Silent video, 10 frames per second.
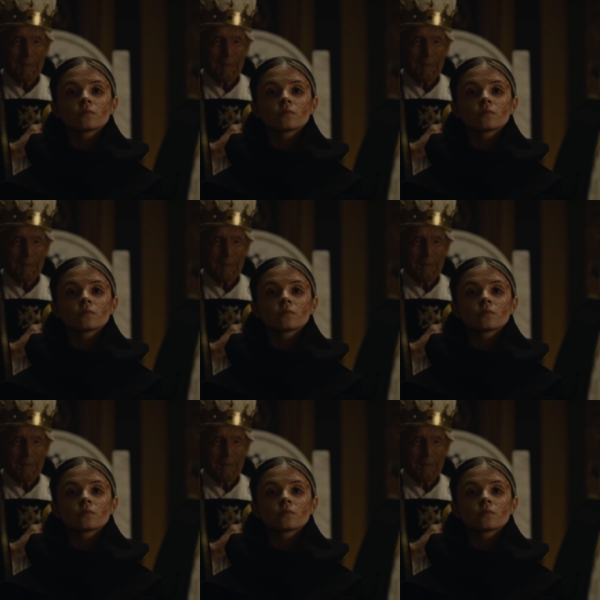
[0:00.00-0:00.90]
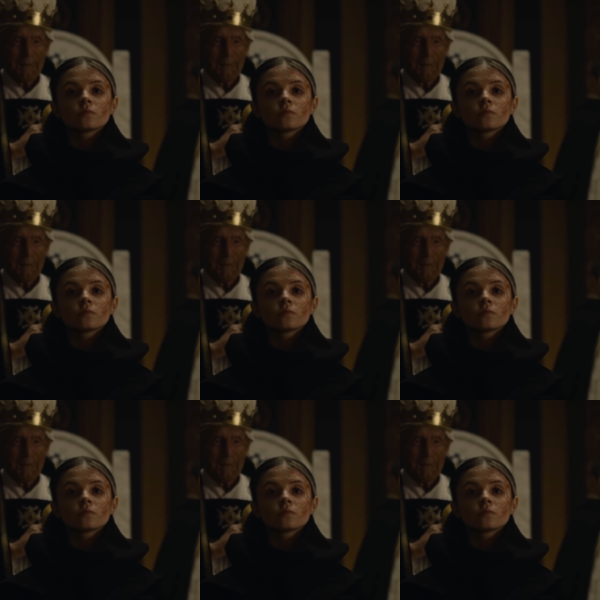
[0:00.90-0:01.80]
kill her for
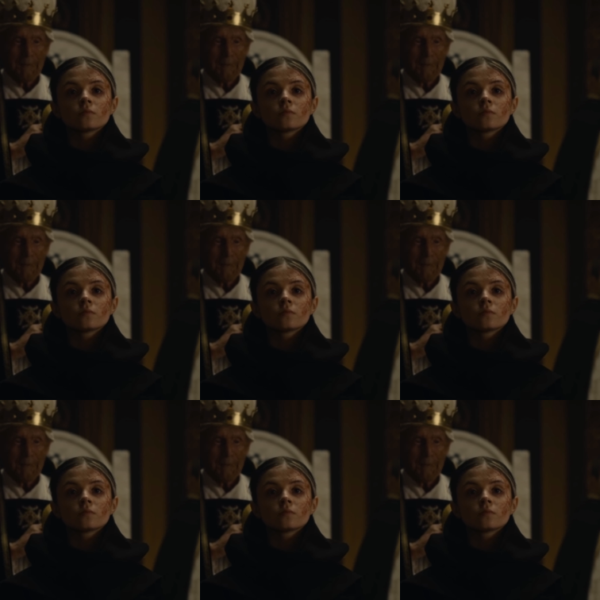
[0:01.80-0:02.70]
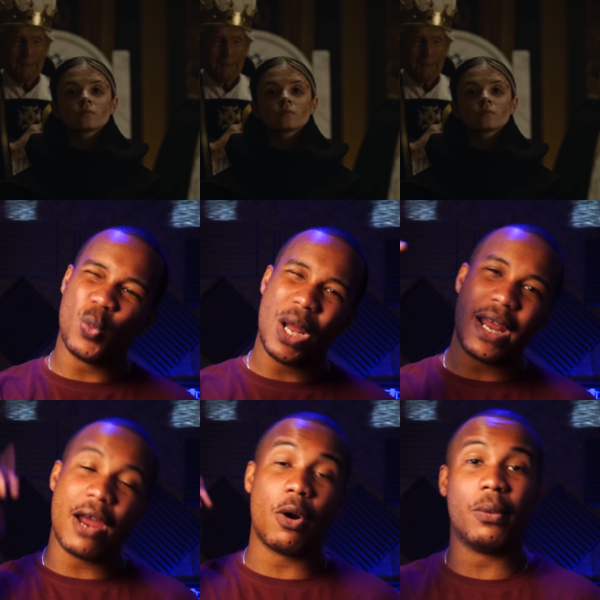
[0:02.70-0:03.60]
several episodes now. She finally gets
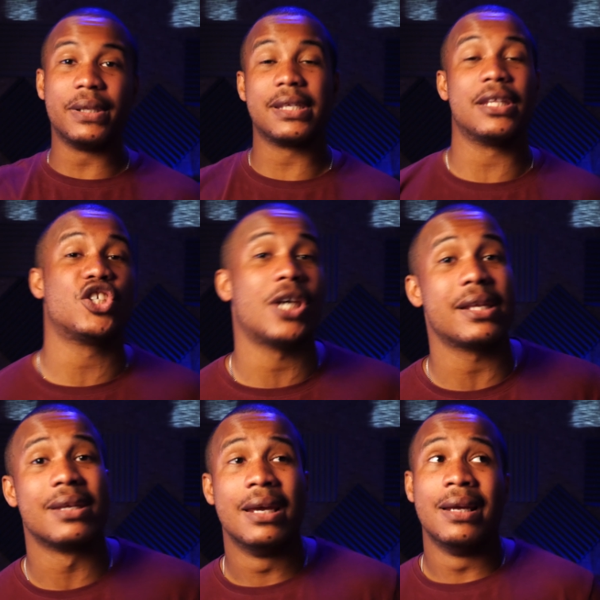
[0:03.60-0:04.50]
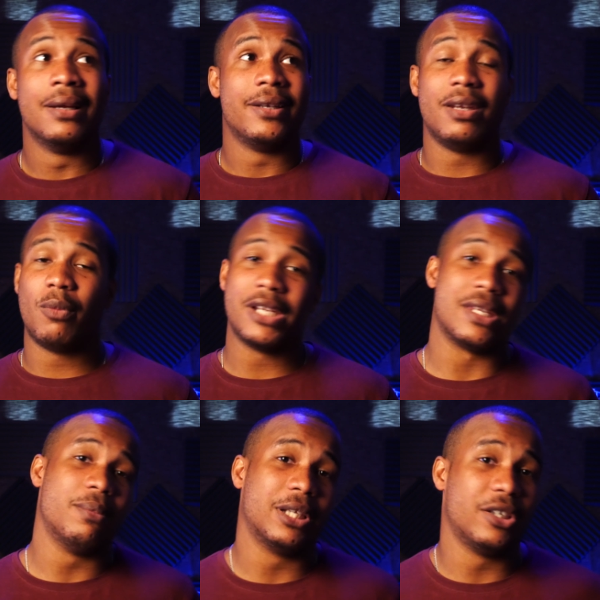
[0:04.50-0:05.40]
one arrow into the chest. Nimue
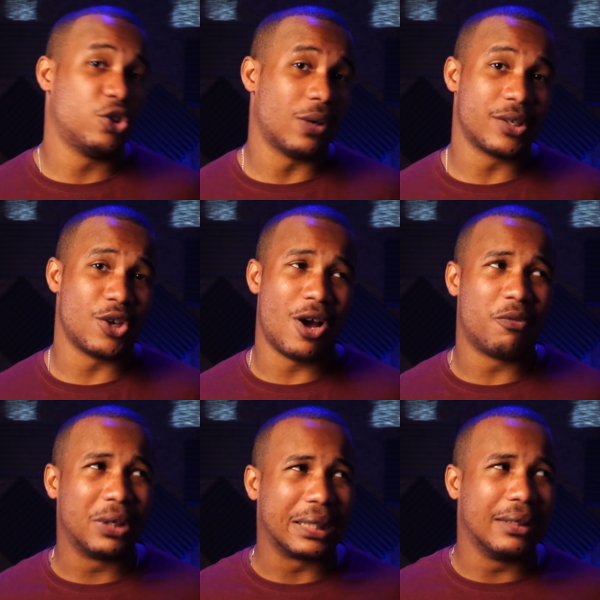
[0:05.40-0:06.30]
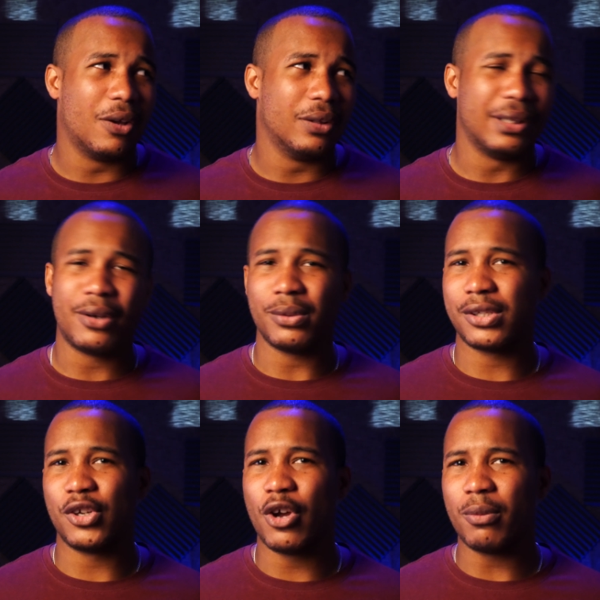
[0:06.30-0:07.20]
seemingly shrugs it off with little
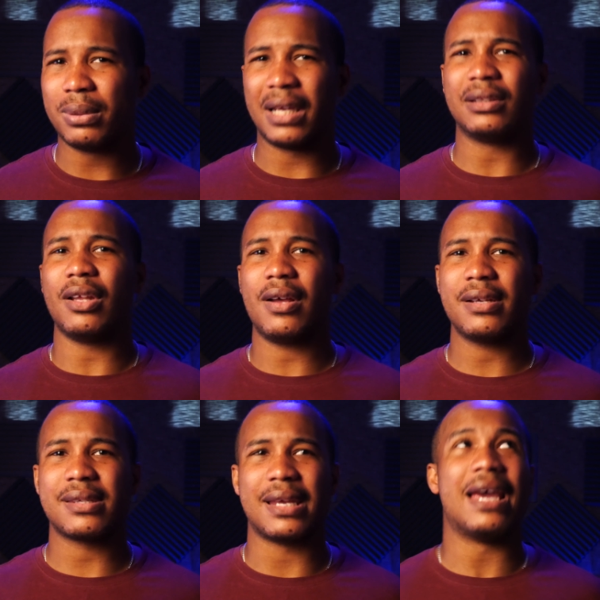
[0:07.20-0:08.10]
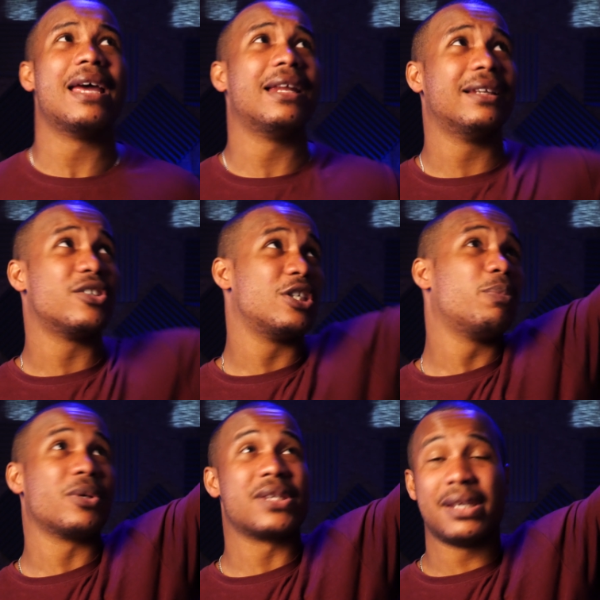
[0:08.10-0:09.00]
to no blood loss, and
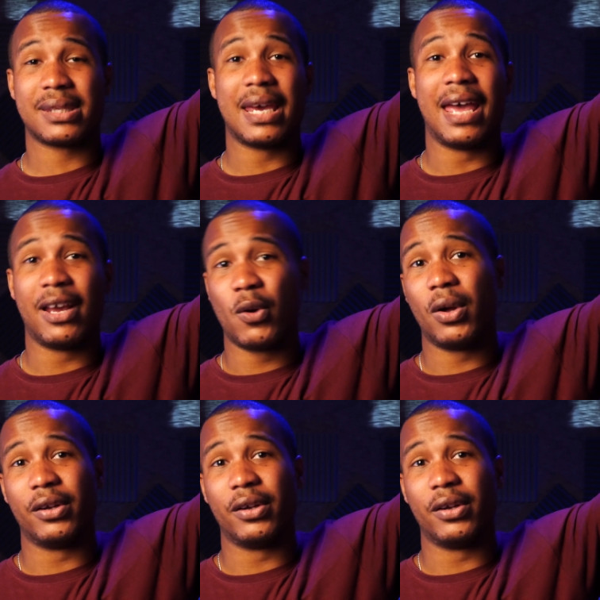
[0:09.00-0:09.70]
she proceeds to hang